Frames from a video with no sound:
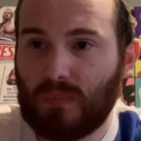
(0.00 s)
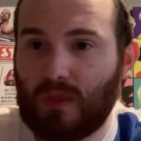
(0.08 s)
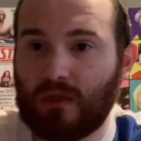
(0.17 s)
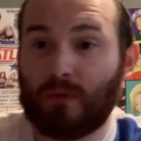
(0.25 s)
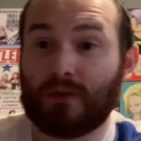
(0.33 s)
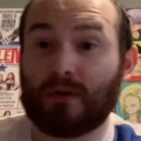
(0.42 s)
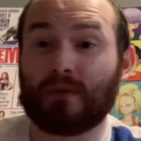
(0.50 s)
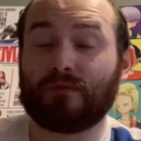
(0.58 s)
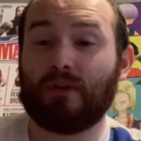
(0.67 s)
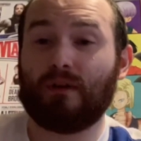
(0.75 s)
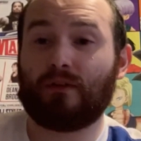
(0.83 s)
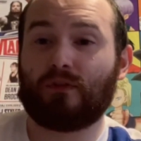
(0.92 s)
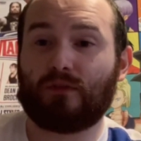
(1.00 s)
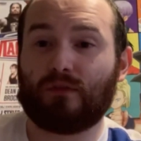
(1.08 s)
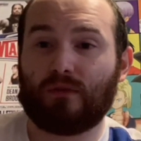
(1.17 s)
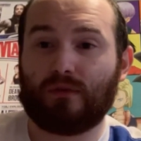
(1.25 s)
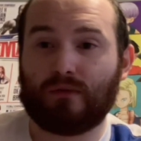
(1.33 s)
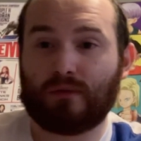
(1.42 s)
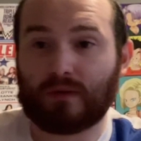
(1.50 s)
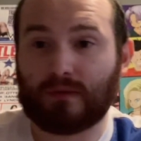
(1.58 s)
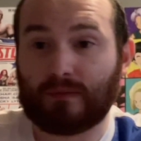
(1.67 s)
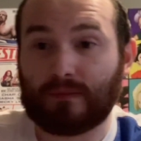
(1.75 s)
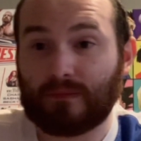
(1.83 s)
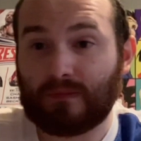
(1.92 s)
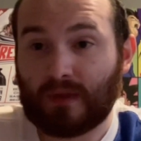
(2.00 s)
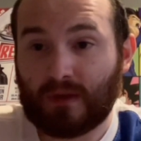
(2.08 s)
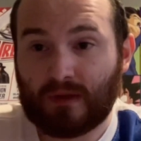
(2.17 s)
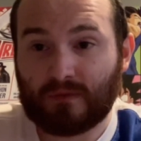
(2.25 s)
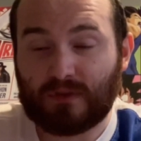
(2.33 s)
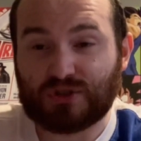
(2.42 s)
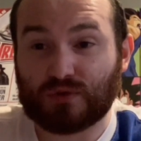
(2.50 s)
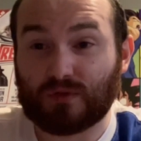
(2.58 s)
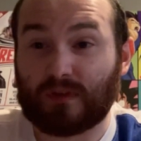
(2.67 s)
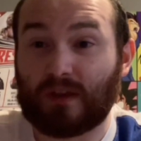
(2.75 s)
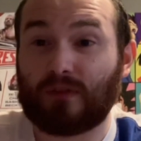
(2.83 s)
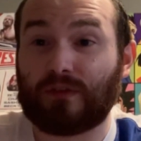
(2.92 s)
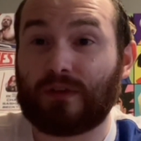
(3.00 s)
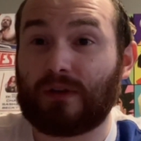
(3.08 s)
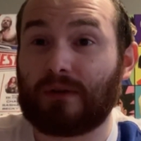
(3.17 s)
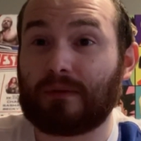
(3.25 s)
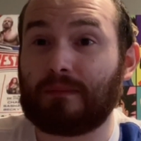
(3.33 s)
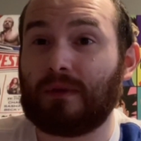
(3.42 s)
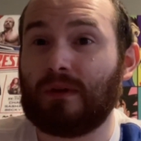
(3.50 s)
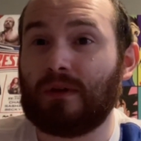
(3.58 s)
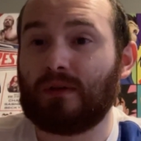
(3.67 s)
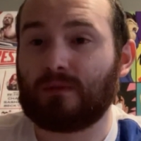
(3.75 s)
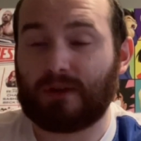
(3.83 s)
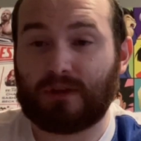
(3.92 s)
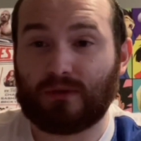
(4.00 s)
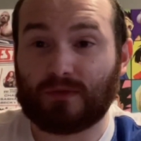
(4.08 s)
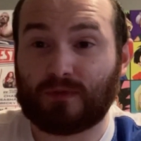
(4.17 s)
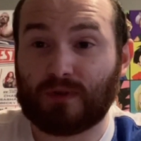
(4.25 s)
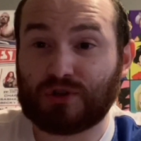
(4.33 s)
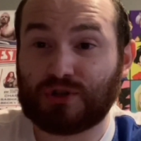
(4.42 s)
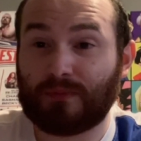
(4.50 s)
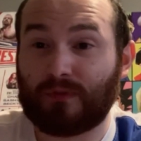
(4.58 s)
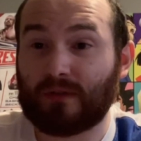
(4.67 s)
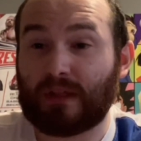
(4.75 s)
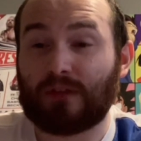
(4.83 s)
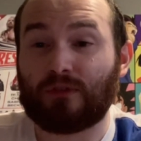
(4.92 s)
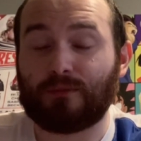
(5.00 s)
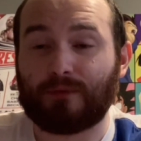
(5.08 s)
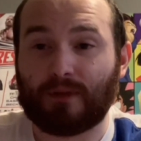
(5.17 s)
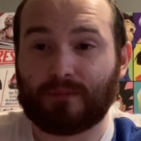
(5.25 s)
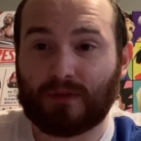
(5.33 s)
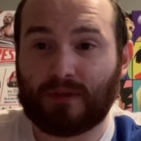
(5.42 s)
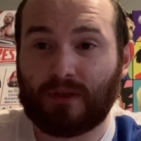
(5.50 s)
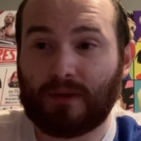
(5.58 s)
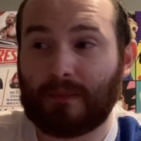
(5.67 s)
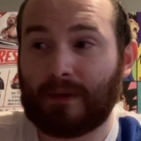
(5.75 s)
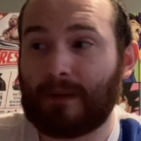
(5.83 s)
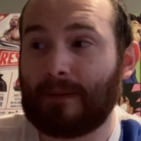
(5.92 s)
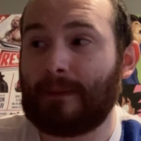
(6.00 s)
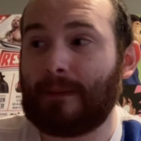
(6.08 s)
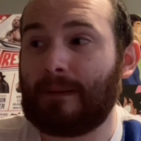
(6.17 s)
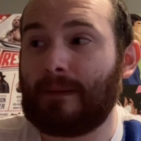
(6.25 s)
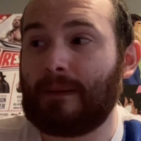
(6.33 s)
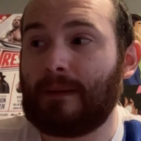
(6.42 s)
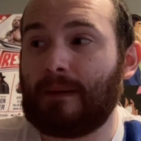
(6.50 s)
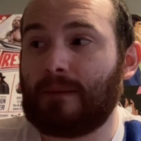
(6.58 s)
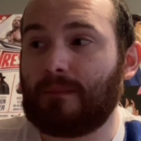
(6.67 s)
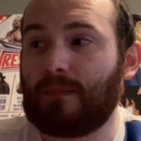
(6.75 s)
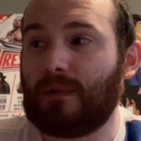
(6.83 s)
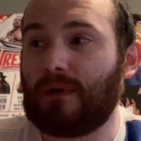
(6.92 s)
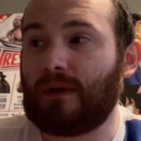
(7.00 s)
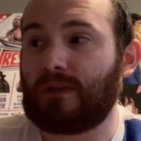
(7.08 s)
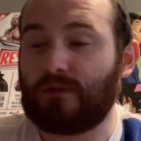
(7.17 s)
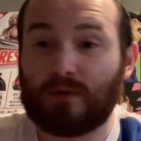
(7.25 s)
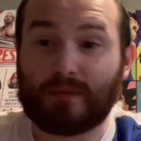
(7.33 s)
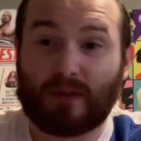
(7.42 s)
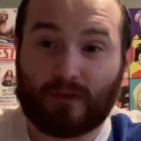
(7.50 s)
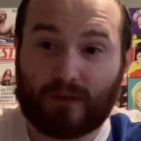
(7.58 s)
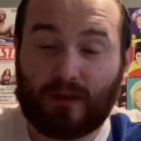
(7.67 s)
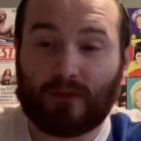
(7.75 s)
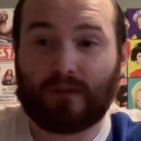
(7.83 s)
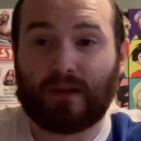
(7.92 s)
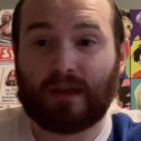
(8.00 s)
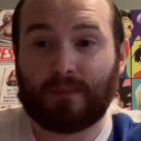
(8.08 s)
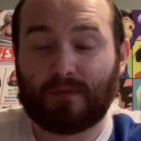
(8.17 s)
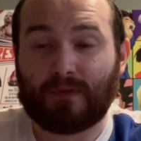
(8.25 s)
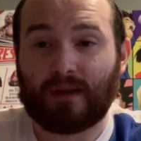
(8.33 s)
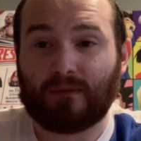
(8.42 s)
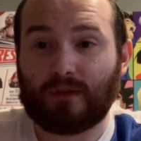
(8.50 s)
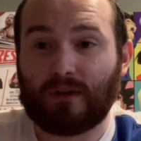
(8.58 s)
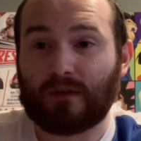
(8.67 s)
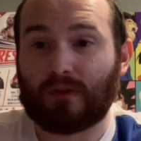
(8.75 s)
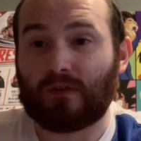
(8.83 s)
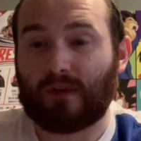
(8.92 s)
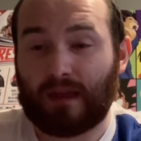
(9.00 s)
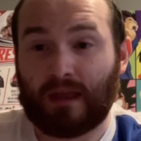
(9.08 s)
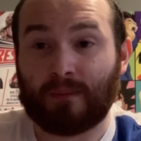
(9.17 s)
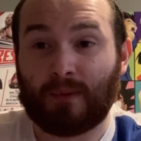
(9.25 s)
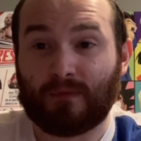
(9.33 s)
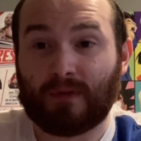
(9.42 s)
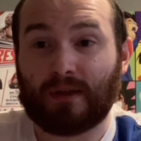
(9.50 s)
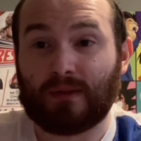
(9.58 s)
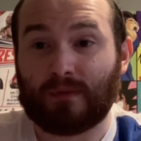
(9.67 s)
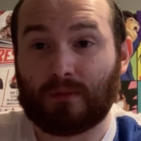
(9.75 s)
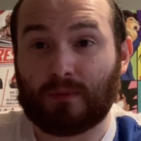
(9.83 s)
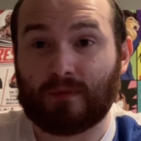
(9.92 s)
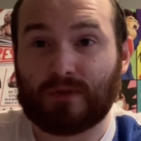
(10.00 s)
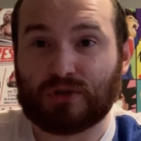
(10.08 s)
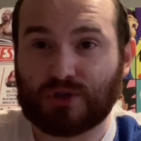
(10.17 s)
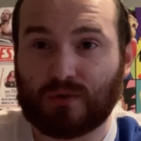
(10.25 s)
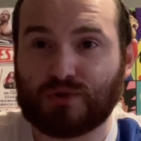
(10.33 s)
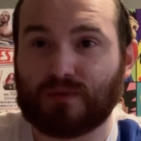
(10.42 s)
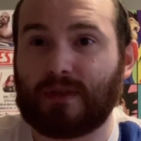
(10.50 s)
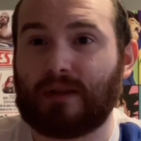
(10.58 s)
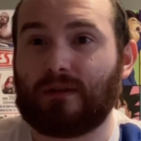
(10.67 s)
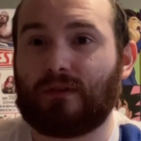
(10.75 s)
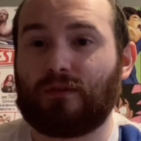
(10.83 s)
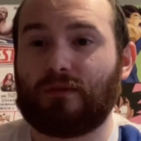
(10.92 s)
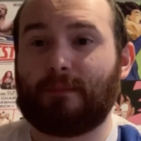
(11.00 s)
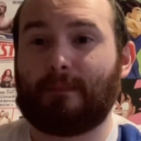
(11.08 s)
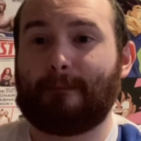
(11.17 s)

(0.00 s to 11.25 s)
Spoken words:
No whether Ducks or the Vshojo talents there rekindle their friendships there, that's hopefully up to them. But I do hope that's the case, as I am a fan of Ducks, and I'm a fan of everyone Vshojo there, so.